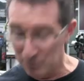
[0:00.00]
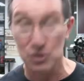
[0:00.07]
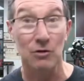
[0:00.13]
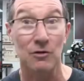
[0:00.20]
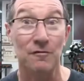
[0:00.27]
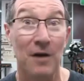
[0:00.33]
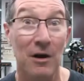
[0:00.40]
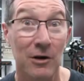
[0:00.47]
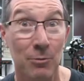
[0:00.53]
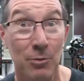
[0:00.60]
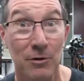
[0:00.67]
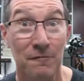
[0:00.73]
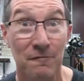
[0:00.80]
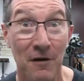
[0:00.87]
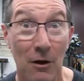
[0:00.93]
sure it's valuable
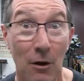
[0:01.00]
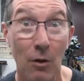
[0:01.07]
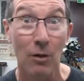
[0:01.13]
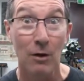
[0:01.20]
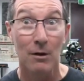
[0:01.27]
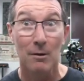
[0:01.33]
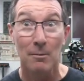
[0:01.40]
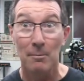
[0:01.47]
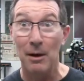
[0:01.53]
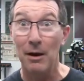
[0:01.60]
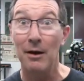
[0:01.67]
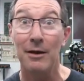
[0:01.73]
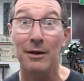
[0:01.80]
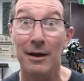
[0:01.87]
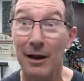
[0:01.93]
to Phil,
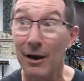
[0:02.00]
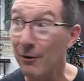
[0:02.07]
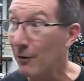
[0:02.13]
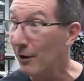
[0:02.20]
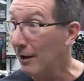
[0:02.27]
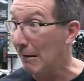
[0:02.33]
but you know,